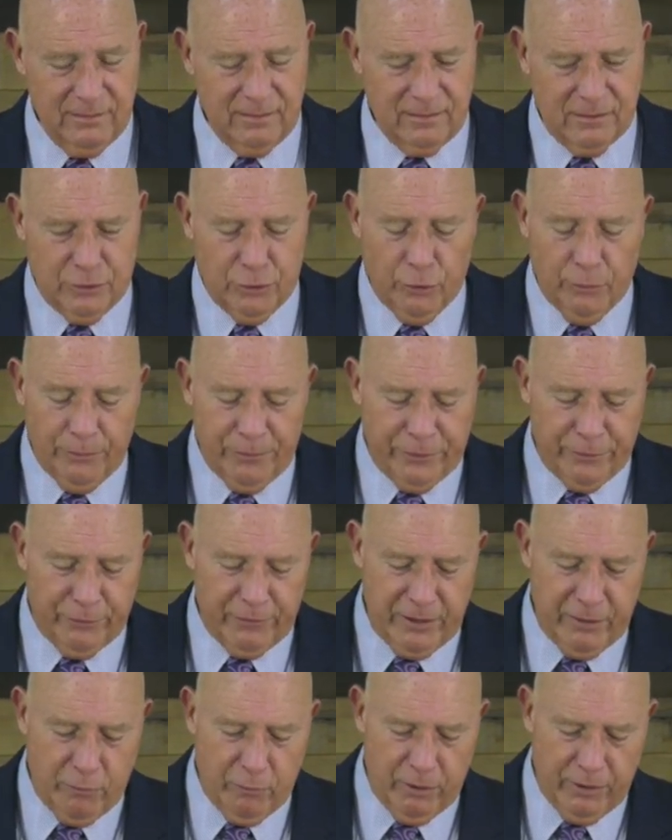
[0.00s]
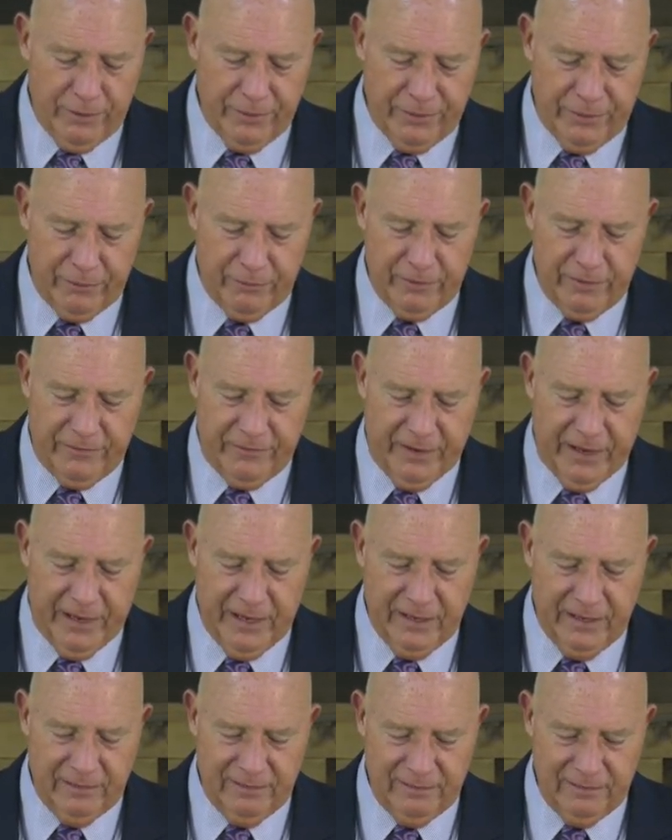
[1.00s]
Job 31,
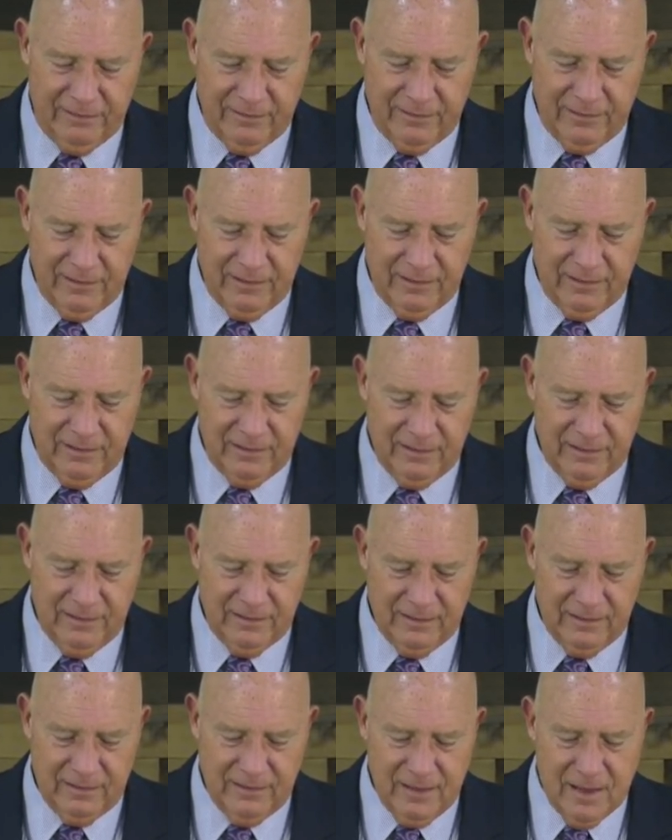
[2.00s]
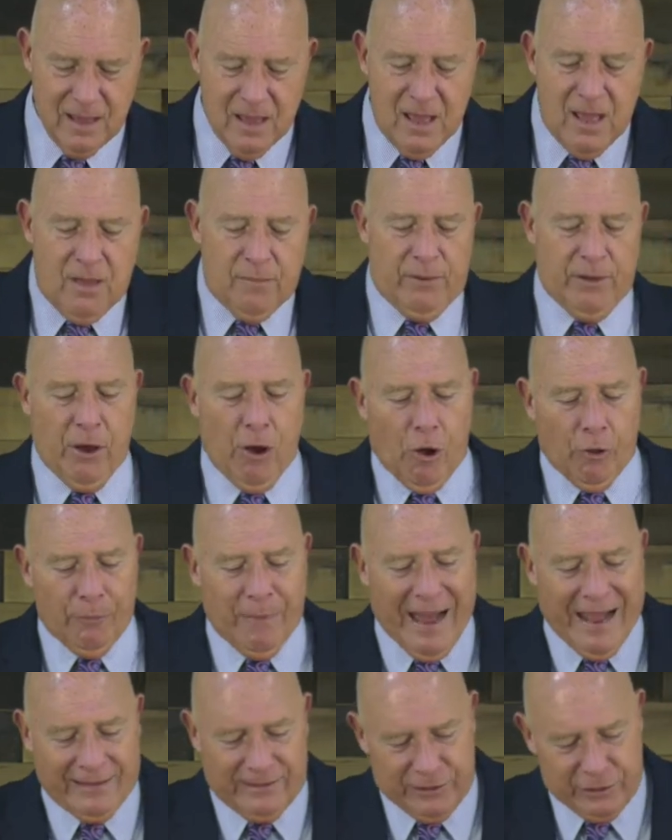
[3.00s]
35. Behold,
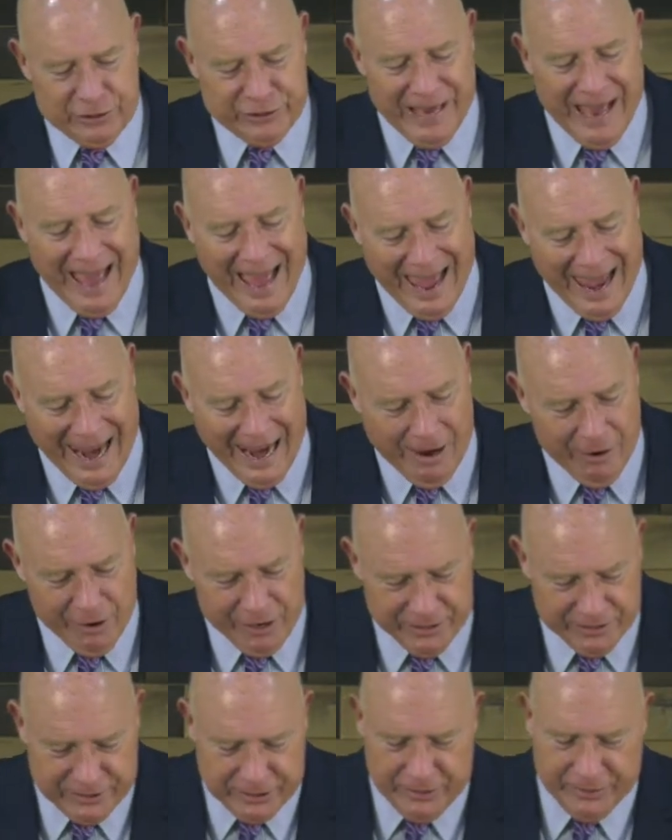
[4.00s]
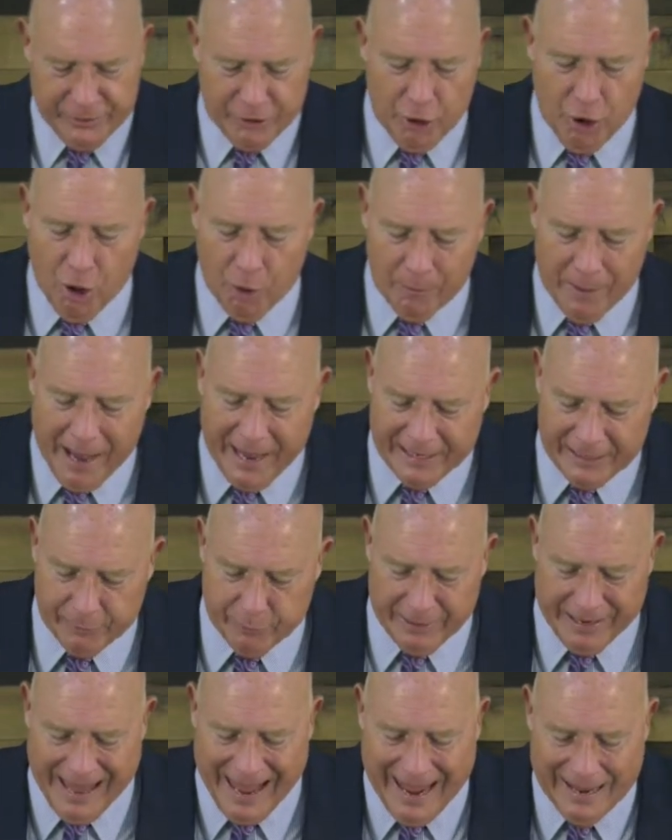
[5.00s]
my desire is that the Almighty
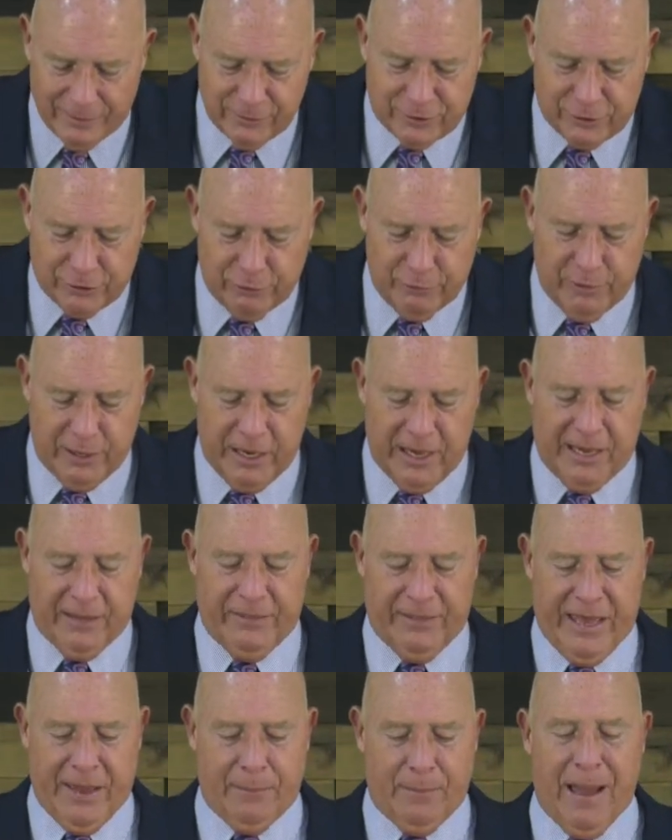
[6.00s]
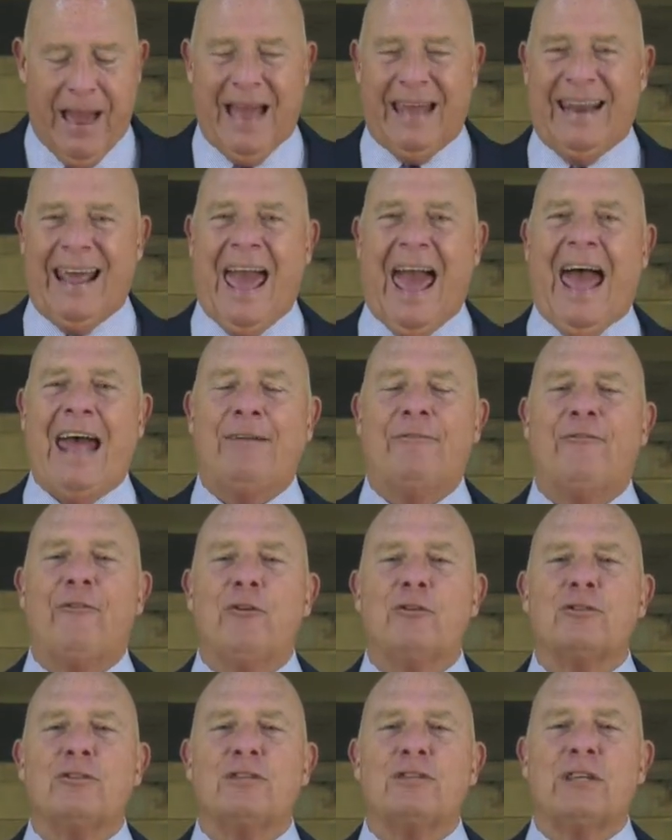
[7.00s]
would answer me and that mine
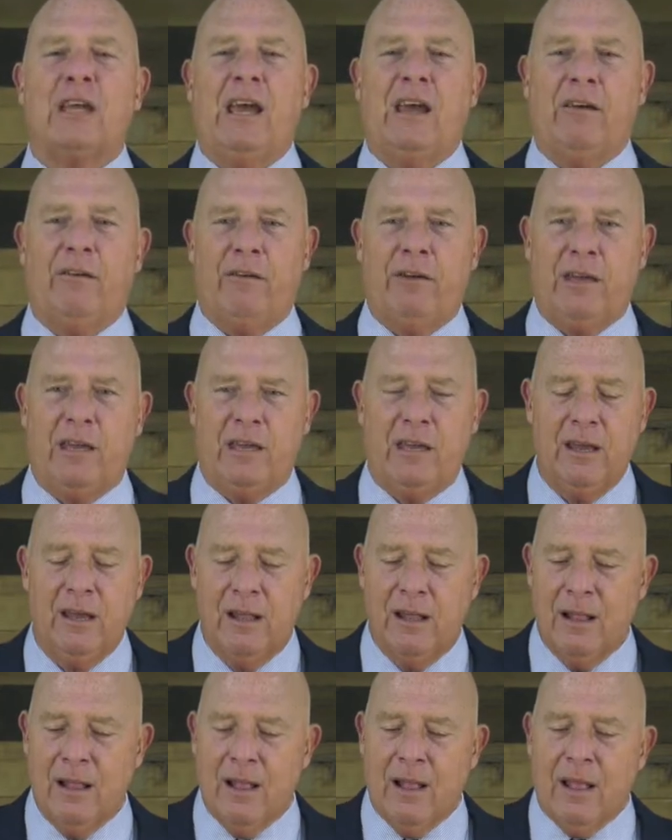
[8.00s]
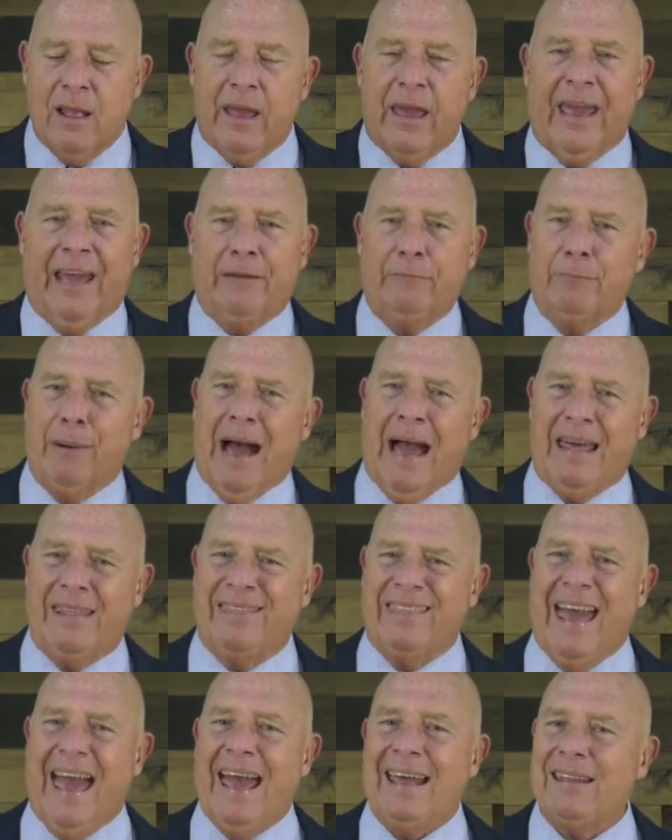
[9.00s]
adversary, and by
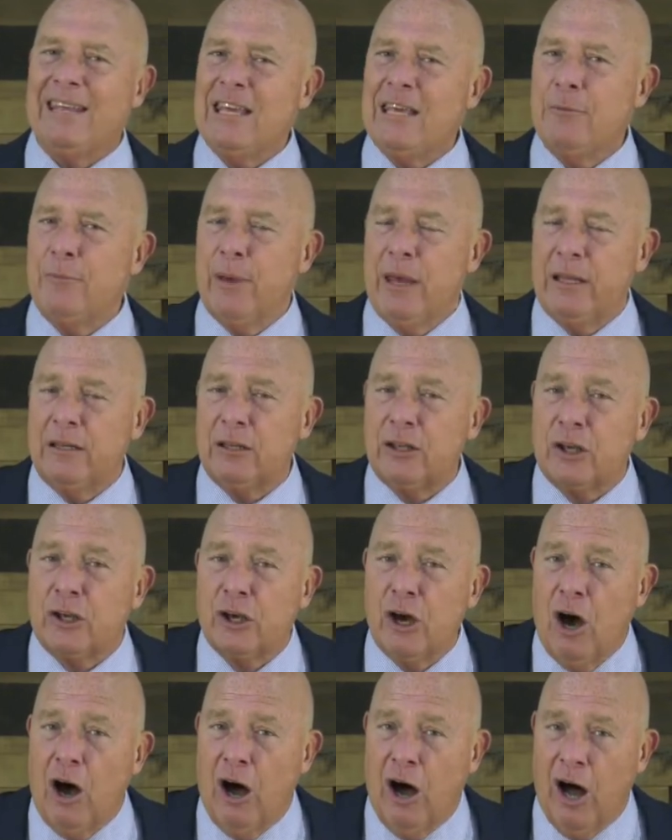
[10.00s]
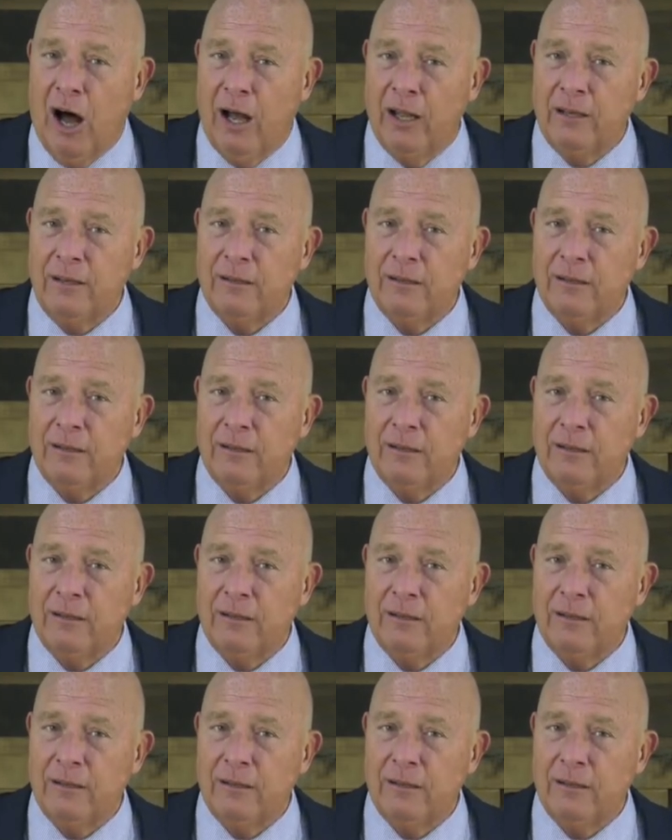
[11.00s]
that he meant God.